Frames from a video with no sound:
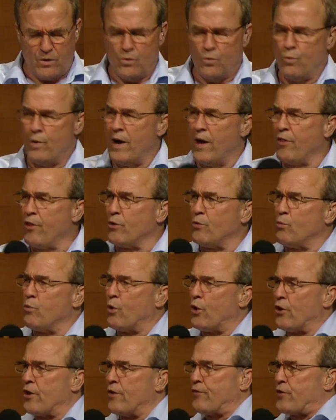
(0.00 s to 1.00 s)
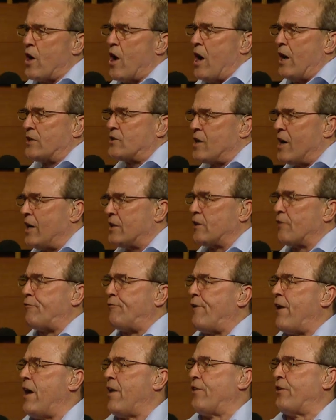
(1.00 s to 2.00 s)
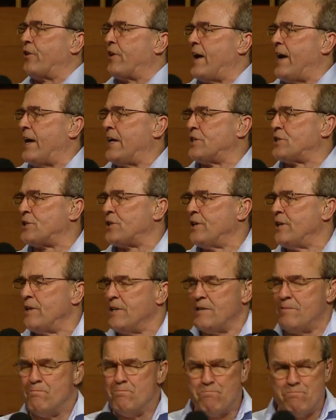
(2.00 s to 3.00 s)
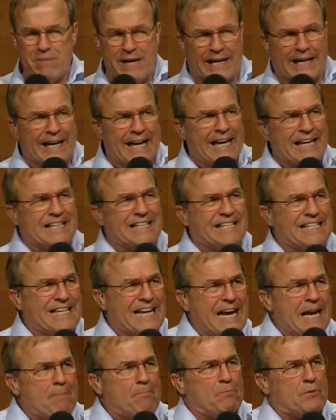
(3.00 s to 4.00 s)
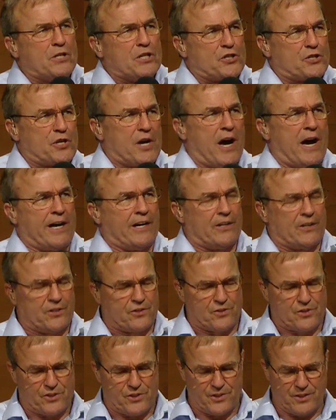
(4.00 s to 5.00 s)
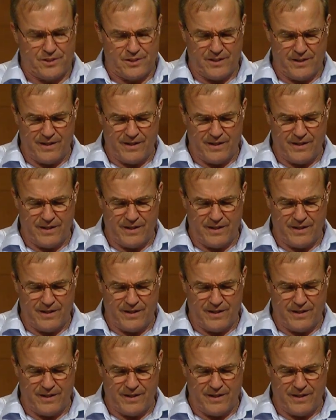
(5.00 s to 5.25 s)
Well, the Word of God, God the Father, has many deep desires